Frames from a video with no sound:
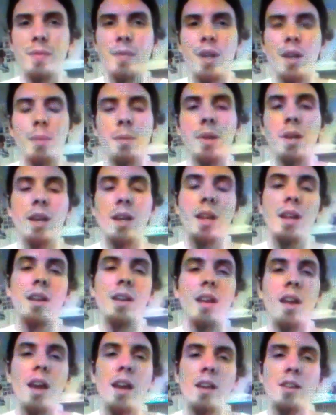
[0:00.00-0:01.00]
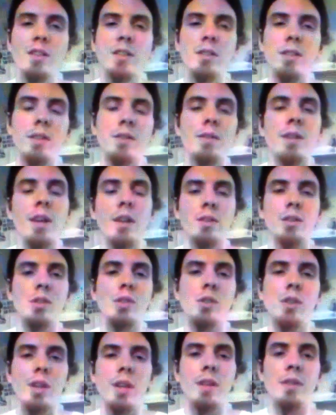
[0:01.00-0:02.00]
And and I just lived down the
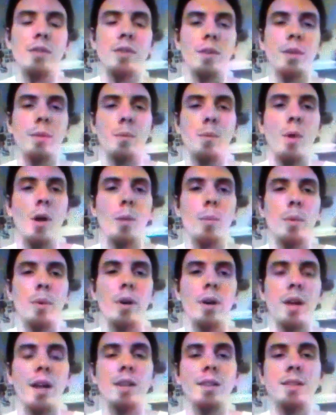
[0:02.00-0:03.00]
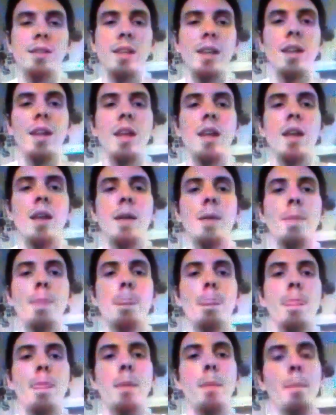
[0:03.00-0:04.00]
street from Walmart, and I said,
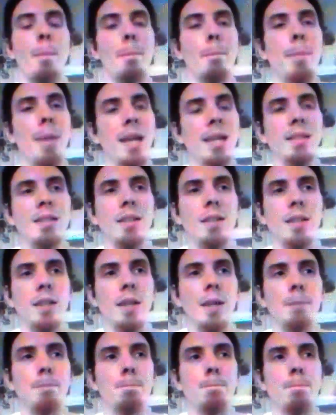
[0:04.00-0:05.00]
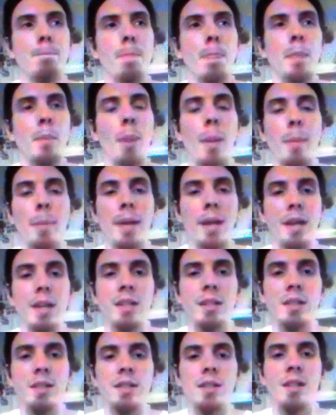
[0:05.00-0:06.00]
basically, my
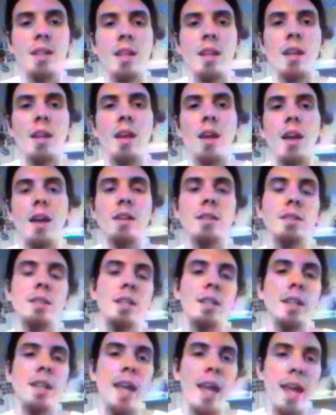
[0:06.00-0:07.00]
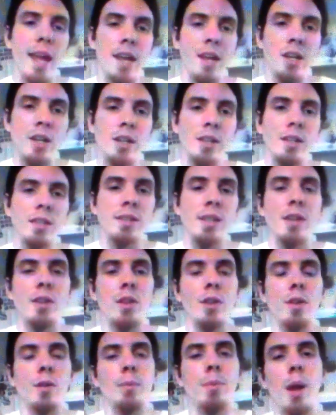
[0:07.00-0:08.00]
parents, didn't care, because they
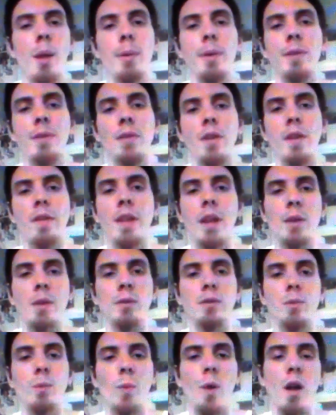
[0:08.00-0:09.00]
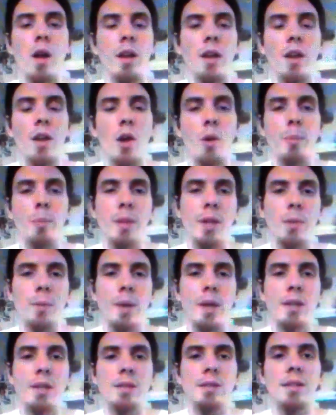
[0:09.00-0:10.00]
probably thought that I was walking home
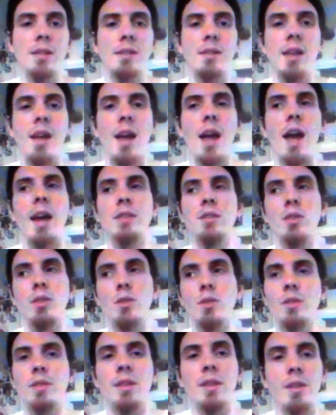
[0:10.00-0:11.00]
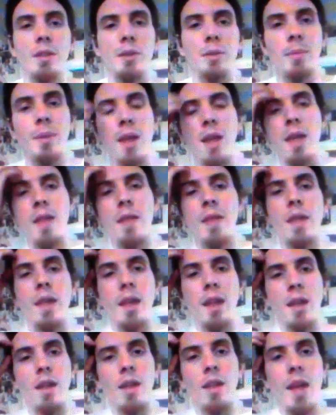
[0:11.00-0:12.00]
anyways, because I told them
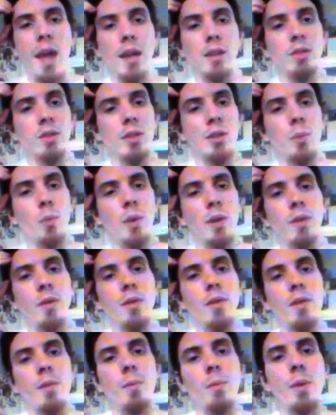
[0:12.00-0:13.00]
that, actually, we